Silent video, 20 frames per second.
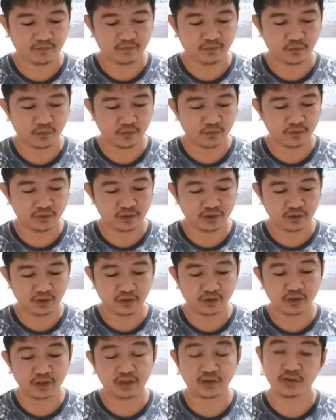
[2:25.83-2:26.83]
phones
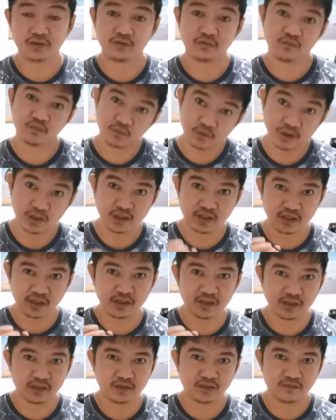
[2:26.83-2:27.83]
or with
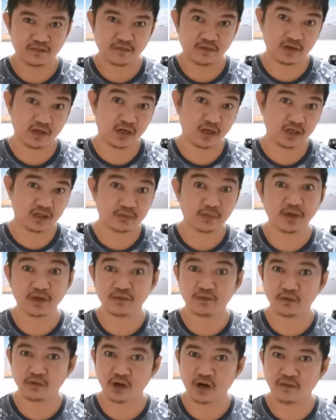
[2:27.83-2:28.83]
current
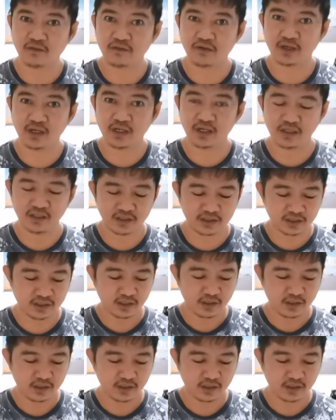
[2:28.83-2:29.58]
smartphone offerings,